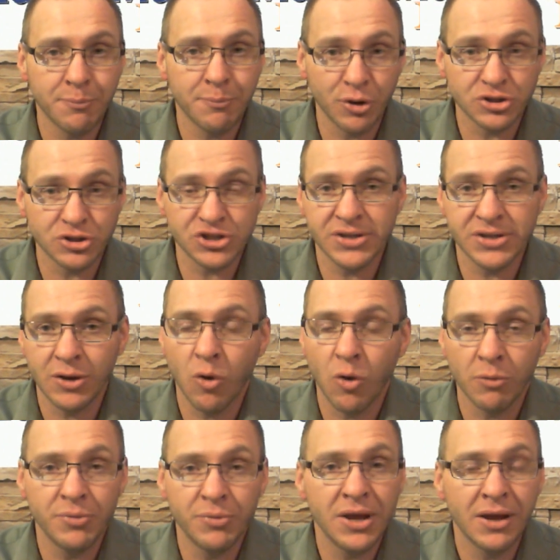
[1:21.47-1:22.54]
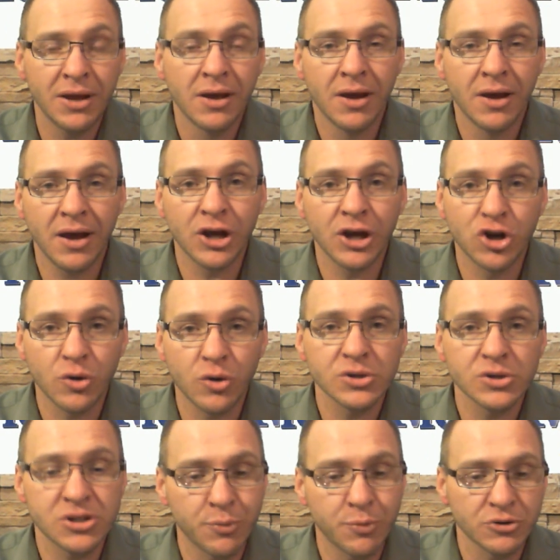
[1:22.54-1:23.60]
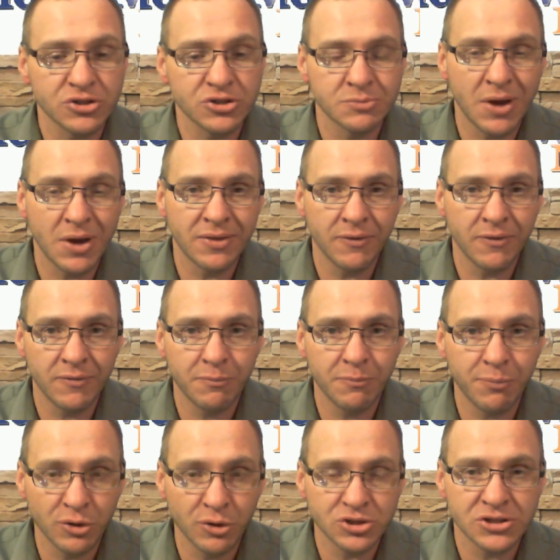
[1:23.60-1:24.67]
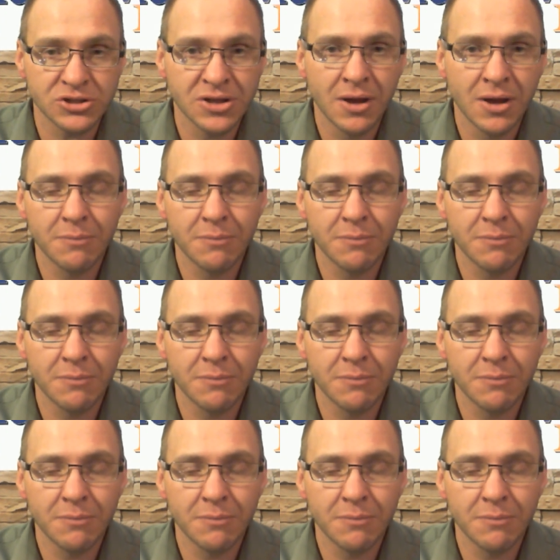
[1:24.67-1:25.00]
purchasing or being encouraged to purchase by the purchase